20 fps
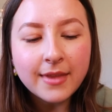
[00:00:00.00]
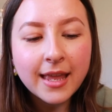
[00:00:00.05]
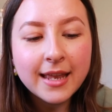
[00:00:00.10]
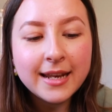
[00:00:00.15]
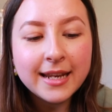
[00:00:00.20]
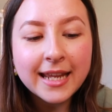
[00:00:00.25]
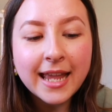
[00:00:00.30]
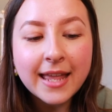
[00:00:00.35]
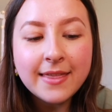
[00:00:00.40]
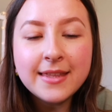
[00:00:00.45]

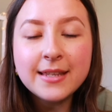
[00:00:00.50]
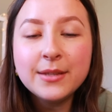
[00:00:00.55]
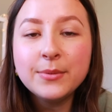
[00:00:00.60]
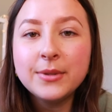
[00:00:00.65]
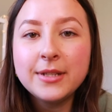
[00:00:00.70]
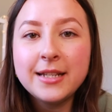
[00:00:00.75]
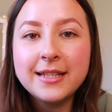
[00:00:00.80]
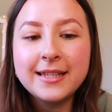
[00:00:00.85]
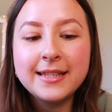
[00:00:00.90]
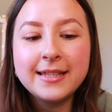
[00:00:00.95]
And again, this
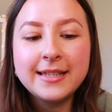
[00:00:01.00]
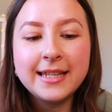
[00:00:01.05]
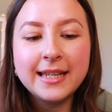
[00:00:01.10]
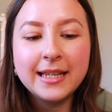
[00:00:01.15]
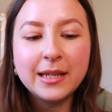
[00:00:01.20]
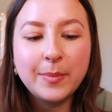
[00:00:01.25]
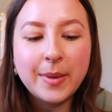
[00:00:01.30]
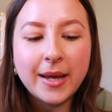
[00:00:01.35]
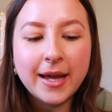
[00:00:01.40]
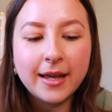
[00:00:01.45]
one is a
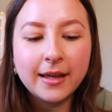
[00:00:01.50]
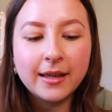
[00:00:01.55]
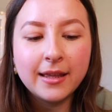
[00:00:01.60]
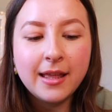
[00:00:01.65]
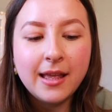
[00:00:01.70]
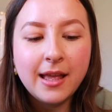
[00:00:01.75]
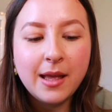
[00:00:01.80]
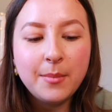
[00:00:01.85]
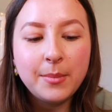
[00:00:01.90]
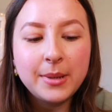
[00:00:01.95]
sticker pack,
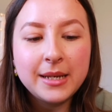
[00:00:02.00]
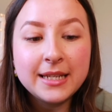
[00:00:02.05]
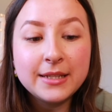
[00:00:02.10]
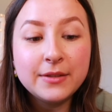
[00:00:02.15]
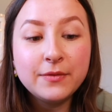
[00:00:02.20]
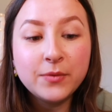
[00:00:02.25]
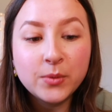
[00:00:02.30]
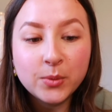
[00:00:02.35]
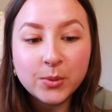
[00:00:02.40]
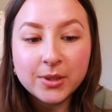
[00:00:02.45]
but
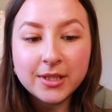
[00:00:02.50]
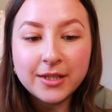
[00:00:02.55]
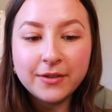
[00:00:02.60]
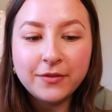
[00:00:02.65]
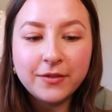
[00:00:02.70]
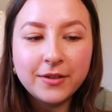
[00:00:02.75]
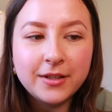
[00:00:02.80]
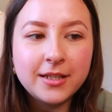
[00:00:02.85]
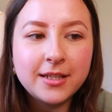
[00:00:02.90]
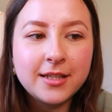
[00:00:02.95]
it's four
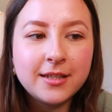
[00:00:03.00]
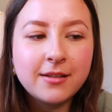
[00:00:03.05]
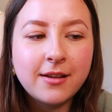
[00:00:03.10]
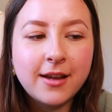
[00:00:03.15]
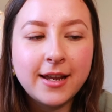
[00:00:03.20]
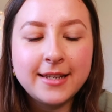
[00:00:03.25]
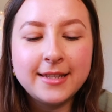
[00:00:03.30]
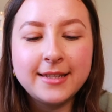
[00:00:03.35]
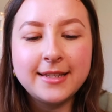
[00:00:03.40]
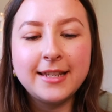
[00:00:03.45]
different
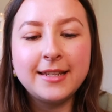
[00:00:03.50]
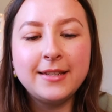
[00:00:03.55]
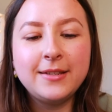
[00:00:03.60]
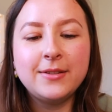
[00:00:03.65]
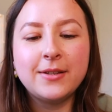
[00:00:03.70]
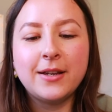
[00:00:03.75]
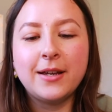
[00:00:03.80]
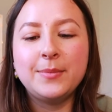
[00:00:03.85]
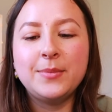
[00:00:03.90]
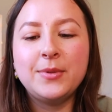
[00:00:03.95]
designs this
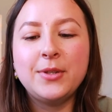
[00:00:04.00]
time.